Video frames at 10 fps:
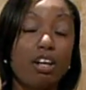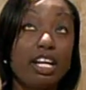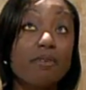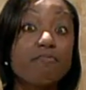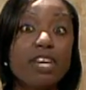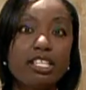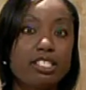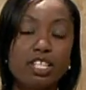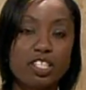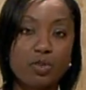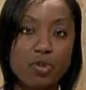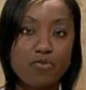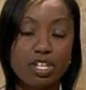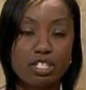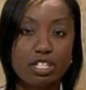an amazing
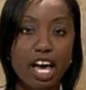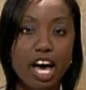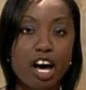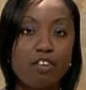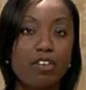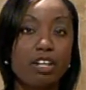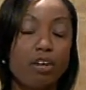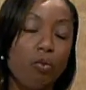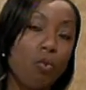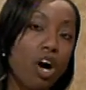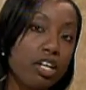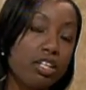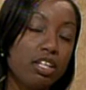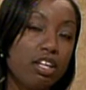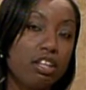experience to have
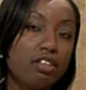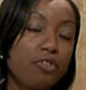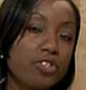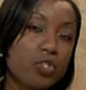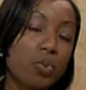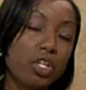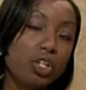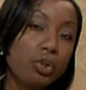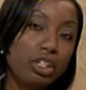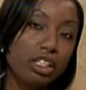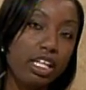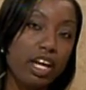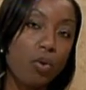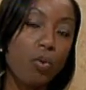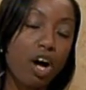won the first one locally
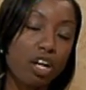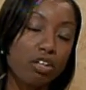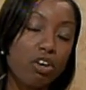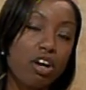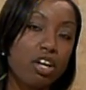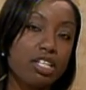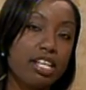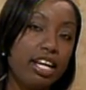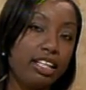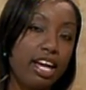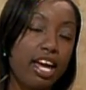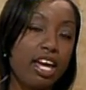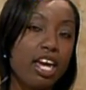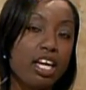and gone on to LA,